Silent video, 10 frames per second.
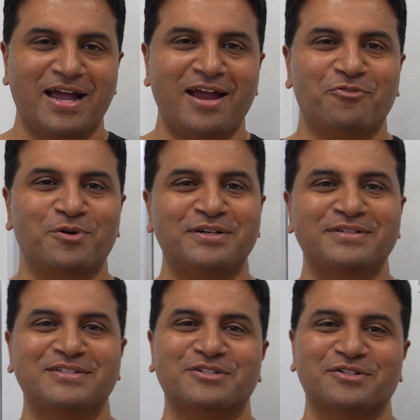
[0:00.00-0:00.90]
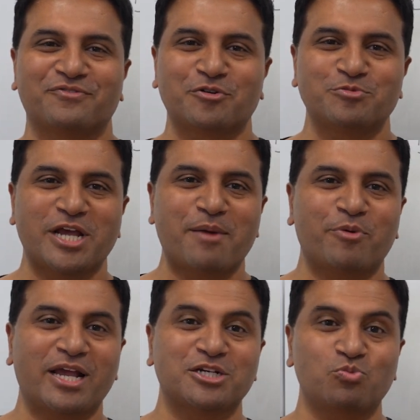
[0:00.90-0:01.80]
Hi everyone, Doctor Vikram
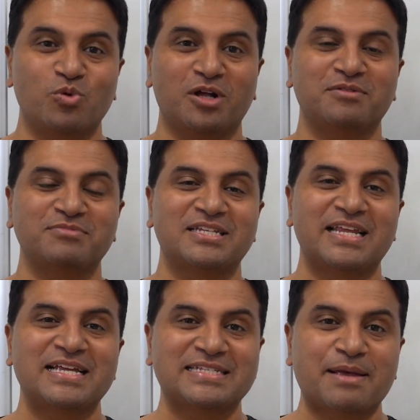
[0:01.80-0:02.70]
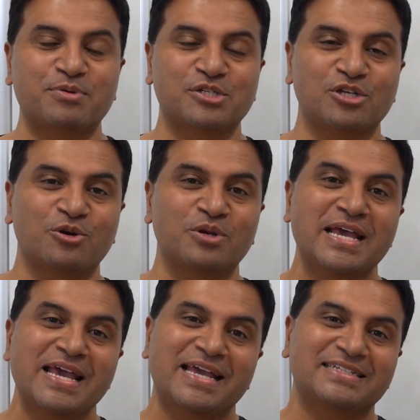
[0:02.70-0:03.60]
Jayaprakash and welcome to today's episode.
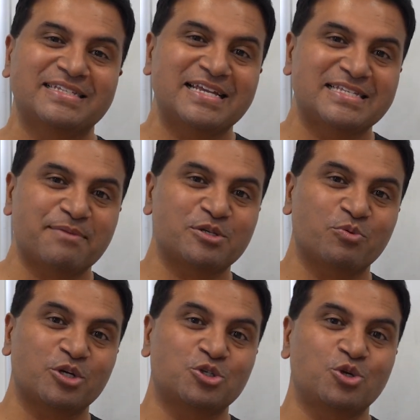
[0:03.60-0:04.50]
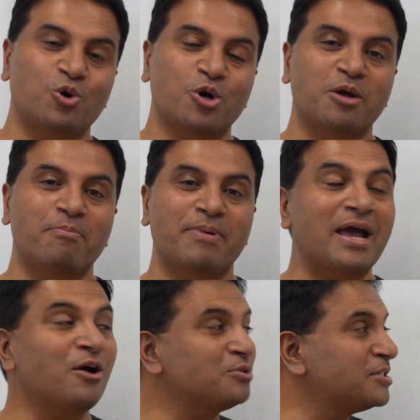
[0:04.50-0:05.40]
In today's episode we're going to talk
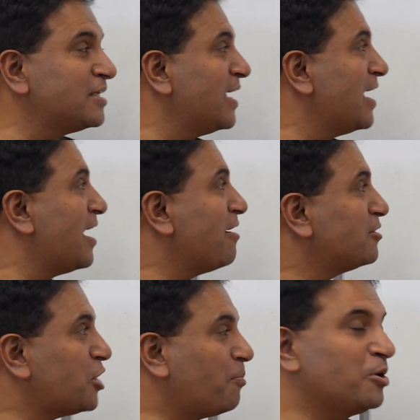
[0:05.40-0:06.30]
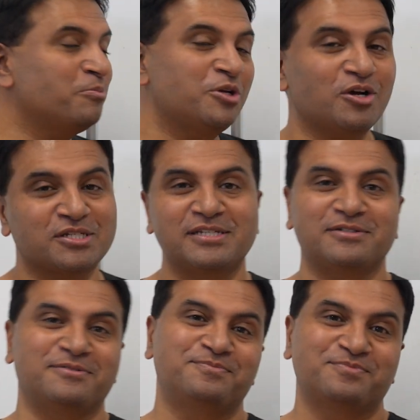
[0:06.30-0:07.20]
about topical
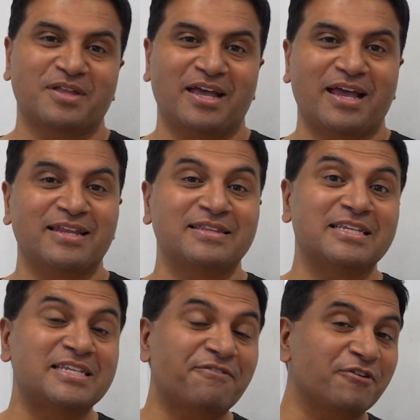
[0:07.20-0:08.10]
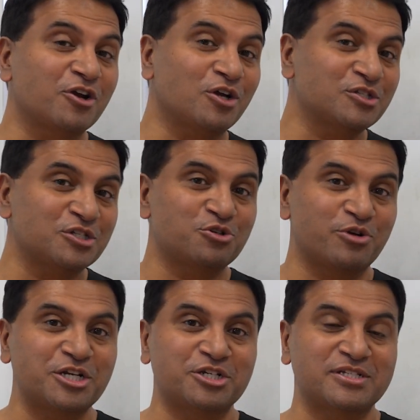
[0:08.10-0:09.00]
minoxidil and the different
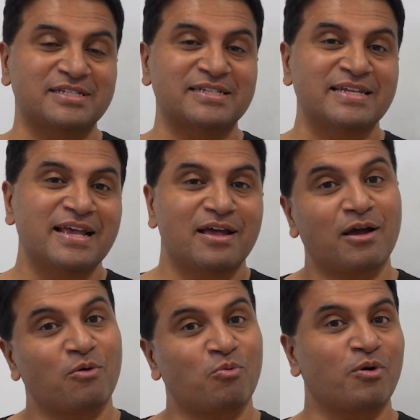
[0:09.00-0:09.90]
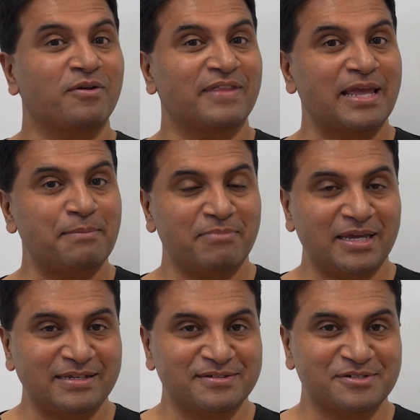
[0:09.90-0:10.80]
concentrations and uh, what they
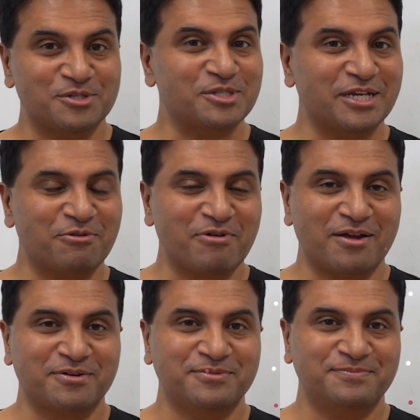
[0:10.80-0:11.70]
mean. So stick around.